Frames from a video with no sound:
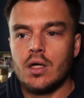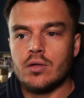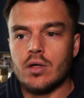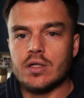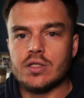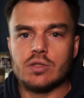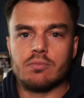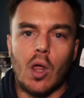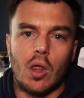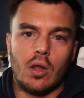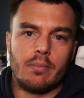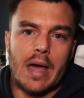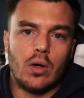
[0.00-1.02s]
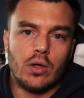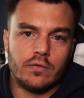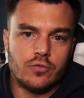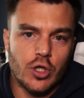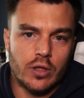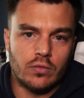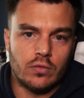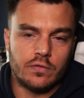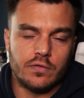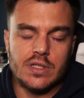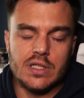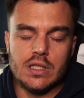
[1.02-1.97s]
a small amount of general
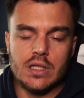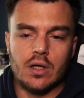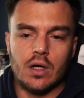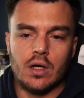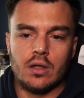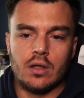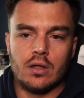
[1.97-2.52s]
fatigue on,